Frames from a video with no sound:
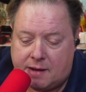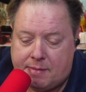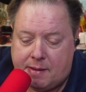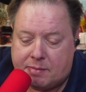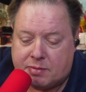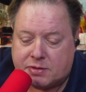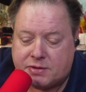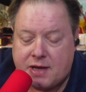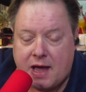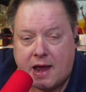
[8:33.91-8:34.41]
a lot of
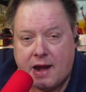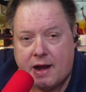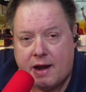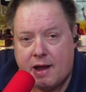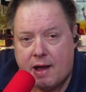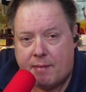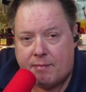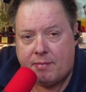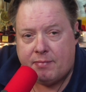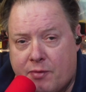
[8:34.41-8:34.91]
people signing
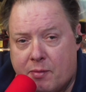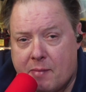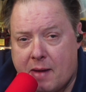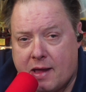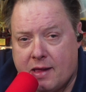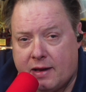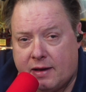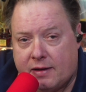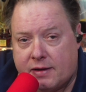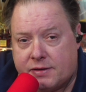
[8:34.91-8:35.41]
up for
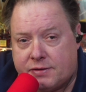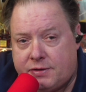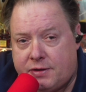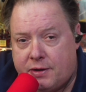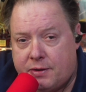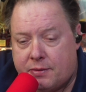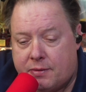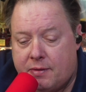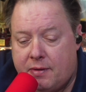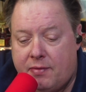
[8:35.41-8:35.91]
mailing lists
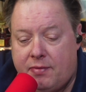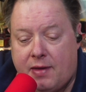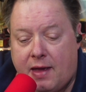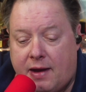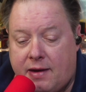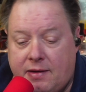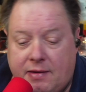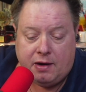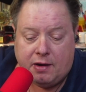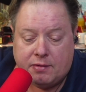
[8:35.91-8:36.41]
too
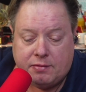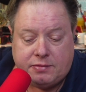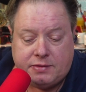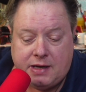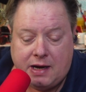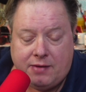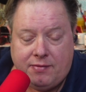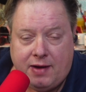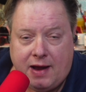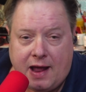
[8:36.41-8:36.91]
that, you know,
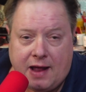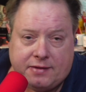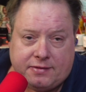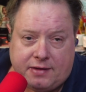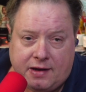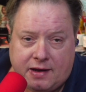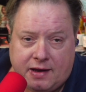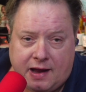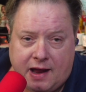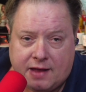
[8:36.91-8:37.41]
TV ads
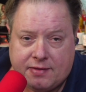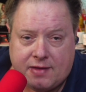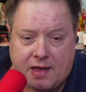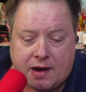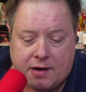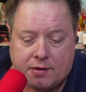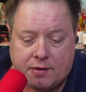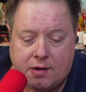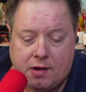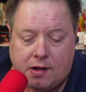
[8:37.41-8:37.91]
didn't get
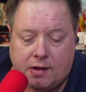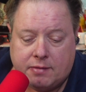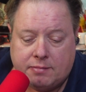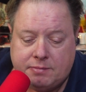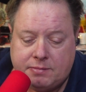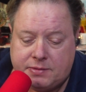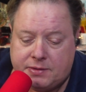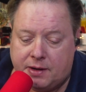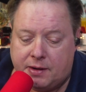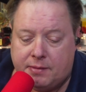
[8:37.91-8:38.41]
that at all.
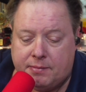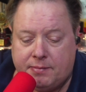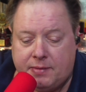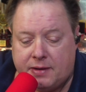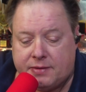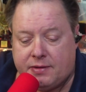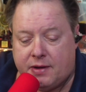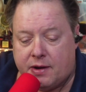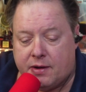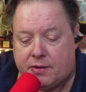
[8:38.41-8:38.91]
So
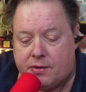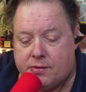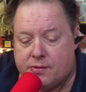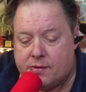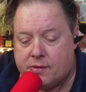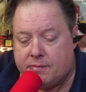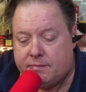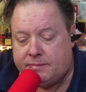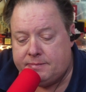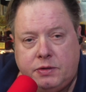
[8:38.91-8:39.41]
that's kind of
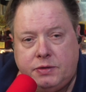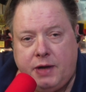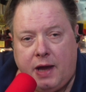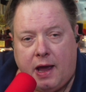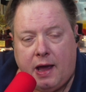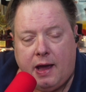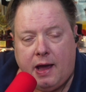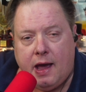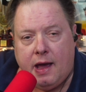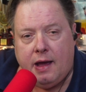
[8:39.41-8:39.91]
cool. So
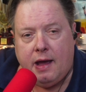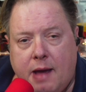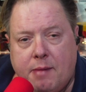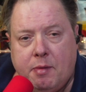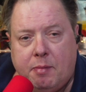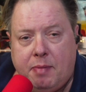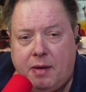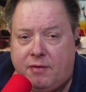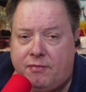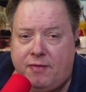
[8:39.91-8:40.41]
yeah,
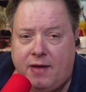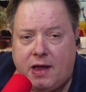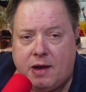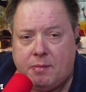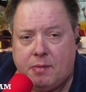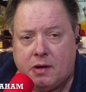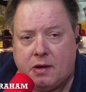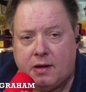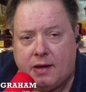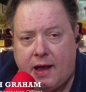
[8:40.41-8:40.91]
I'm a big
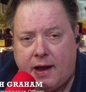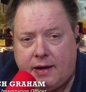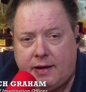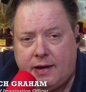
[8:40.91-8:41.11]
fan of Miller